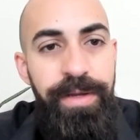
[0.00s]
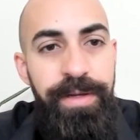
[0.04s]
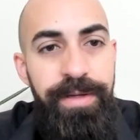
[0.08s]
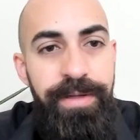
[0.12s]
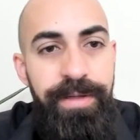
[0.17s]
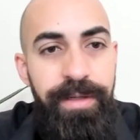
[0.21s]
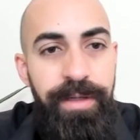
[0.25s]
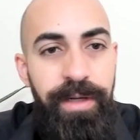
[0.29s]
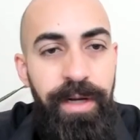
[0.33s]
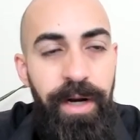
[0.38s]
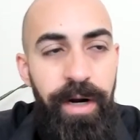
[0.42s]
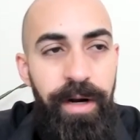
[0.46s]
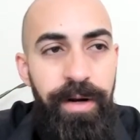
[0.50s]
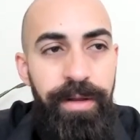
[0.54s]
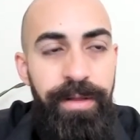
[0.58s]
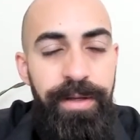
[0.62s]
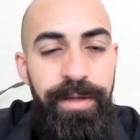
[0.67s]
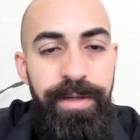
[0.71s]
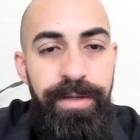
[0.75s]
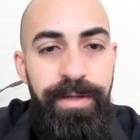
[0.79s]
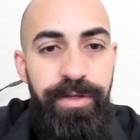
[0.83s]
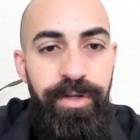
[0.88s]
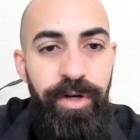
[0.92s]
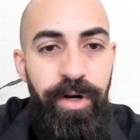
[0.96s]
these are
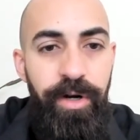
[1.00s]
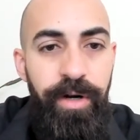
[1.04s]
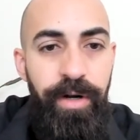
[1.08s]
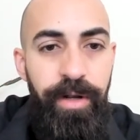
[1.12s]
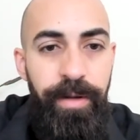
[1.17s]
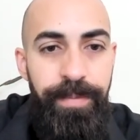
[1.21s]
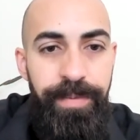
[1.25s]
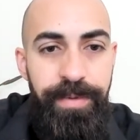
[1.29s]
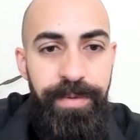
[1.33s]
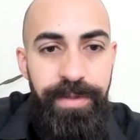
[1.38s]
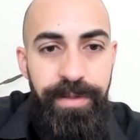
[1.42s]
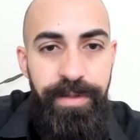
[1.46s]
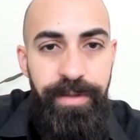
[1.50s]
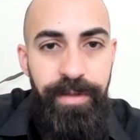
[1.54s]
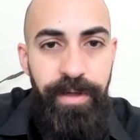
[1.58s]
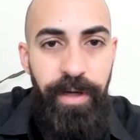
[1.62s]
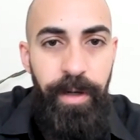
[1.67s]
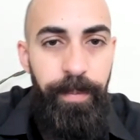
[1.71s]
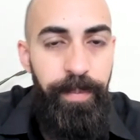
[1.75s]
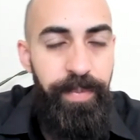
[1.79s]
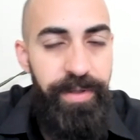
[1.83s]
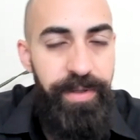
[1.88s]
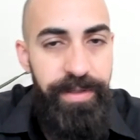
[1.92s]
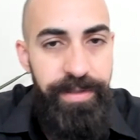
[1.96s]
these startups
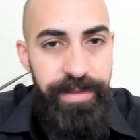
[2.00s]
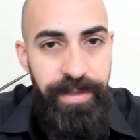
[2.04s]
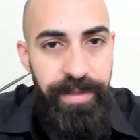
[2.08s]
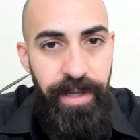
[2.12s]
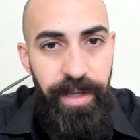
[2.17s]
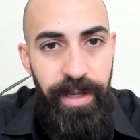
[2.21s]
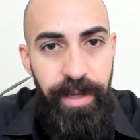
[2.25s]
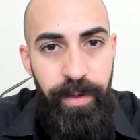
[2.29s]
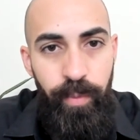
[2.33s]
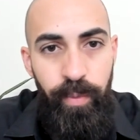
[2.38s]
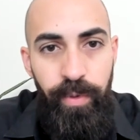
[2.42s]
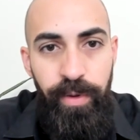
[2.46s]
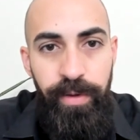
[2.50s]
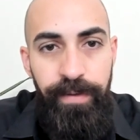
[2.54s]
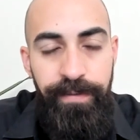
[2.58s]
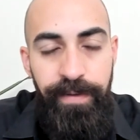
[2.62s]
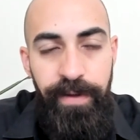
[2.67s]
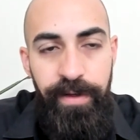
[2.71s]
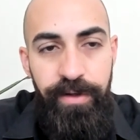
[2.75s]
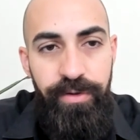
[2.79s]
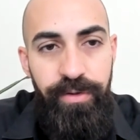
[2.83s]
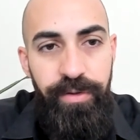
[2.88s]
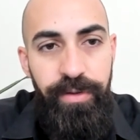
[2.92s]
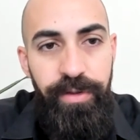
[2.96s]
companies that will
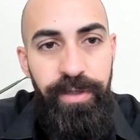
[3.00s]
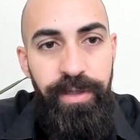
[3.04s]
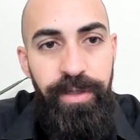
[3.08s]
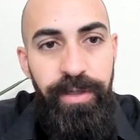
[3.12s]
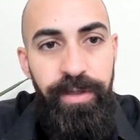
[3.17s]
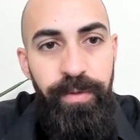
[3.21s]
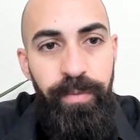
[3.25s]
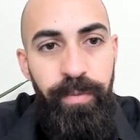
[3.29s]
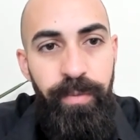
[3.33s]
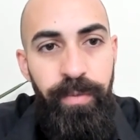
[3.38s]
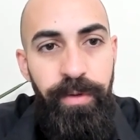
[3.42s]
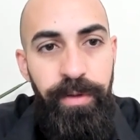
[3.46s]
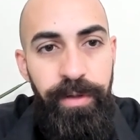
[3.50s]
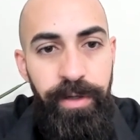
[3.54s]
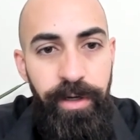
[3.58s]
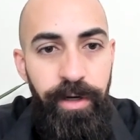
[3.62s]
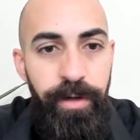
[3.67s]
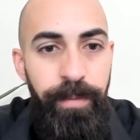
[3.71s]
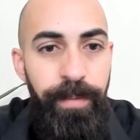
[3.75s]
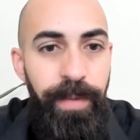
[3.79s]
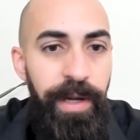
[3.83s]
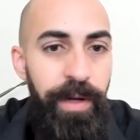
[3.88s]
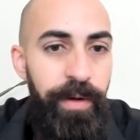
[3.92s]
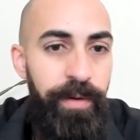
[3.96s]
eventually we'll hear
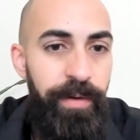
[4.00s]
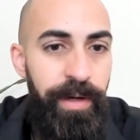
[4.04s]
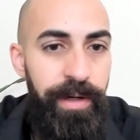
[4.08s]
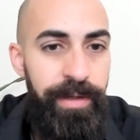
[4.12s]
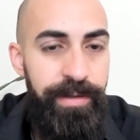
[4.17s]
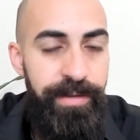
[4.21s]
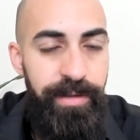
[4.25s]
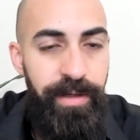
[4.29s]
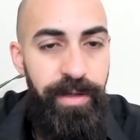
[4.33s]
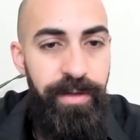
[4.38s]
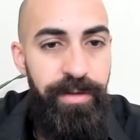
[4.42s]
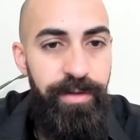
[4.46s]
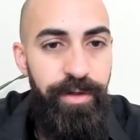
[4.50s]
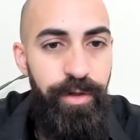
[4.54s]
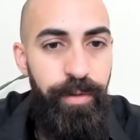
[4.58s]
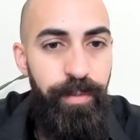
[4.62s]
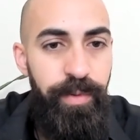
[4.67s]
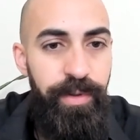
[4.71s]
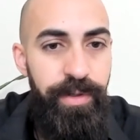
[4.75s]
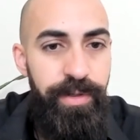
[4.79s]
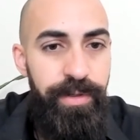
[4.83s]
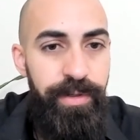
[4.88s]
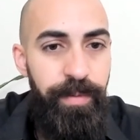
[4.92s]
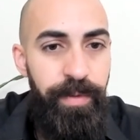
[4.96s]
about as
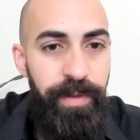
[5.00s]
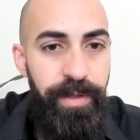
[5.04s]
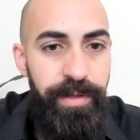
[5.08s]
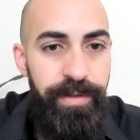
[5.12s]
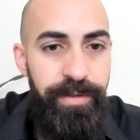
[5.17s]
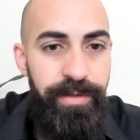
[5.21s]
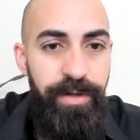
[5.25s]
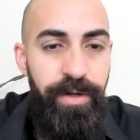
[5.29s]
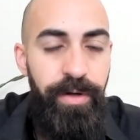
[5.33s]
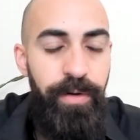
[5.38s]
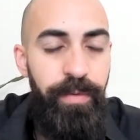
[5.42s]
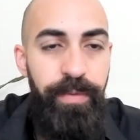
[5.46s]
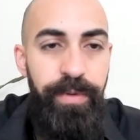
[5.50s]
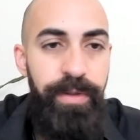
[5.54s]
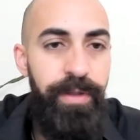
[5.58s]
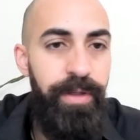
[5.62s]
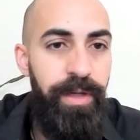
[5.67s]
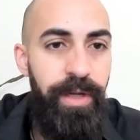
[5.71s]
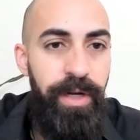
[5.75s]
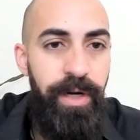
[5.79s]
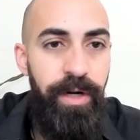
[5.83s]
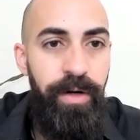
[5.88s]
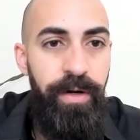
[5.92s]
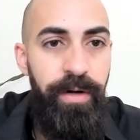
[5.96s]
consumers because you don't
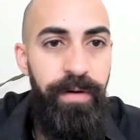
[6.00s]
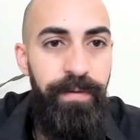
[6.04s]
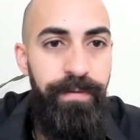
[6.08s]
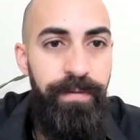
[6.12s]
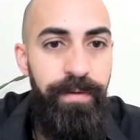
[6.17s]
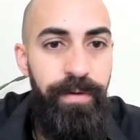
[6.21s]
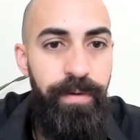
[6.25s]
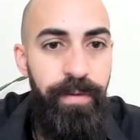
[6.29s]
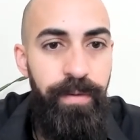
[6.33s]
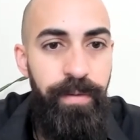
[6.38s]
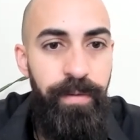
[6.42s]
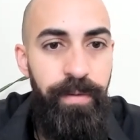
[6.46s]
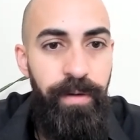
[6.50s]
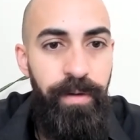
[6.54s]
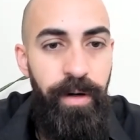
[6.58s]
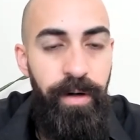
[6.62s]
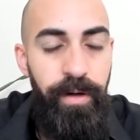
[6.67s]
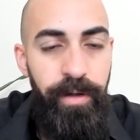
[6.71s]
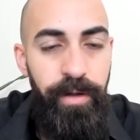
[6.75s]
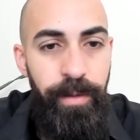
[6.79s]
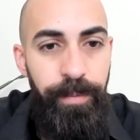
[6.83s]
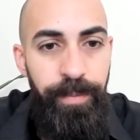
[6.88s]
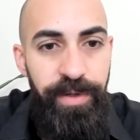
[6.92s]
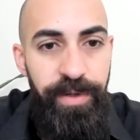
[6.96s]
really hear of new
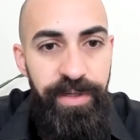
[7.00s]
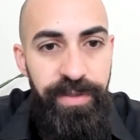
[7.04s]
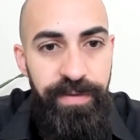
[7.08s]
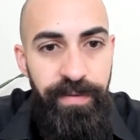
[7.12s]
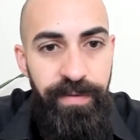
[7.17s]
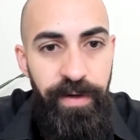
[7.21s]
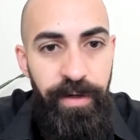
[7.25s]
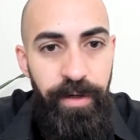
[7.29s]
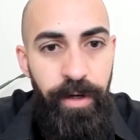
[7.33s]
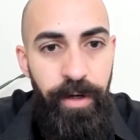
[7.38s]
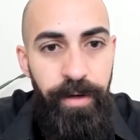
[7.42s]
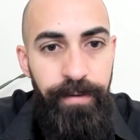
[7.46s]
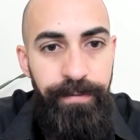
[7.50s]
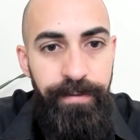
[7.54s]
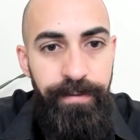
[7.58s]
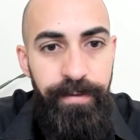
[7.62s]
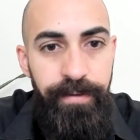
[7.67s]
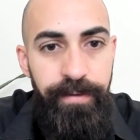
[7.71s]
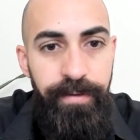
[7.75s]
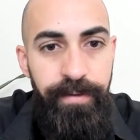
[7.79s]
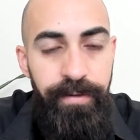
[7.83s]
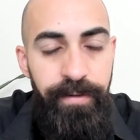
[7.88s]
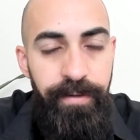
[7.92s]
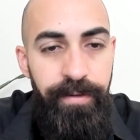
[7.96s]
car companies very
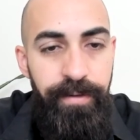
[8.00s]
often.